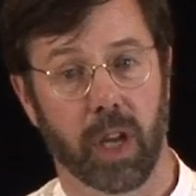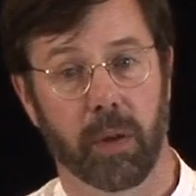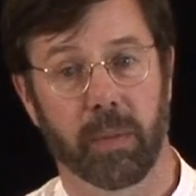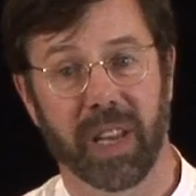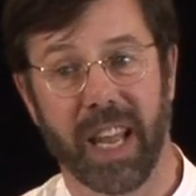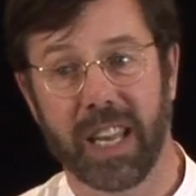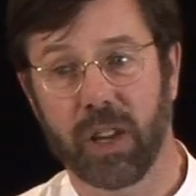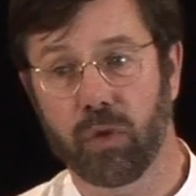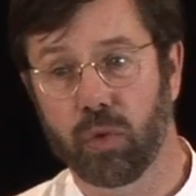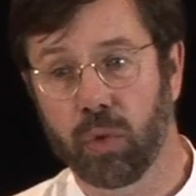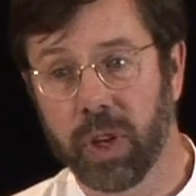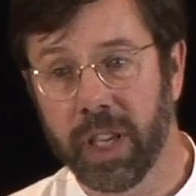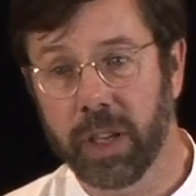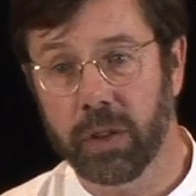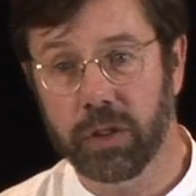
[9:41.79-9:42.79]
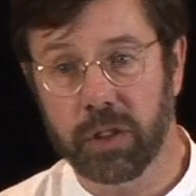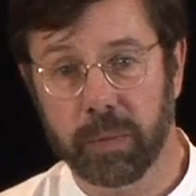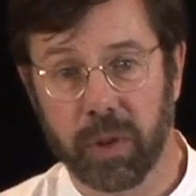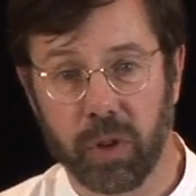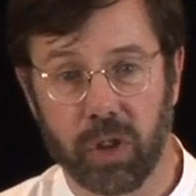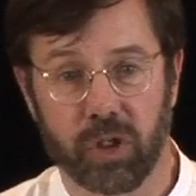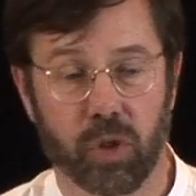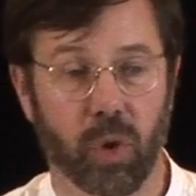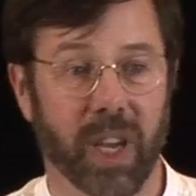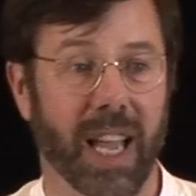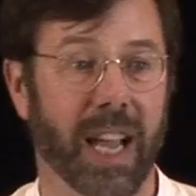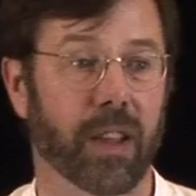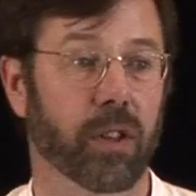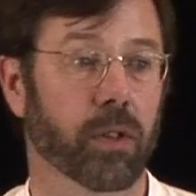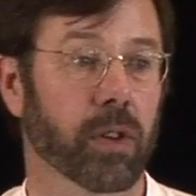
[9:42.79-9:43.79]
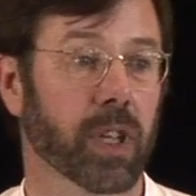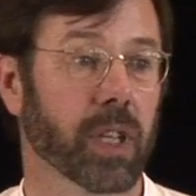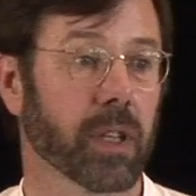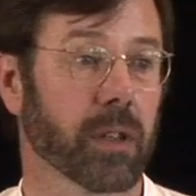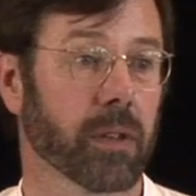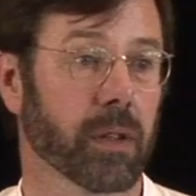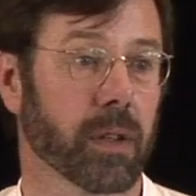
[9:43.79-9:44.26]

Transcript: But any real spiritual gathering,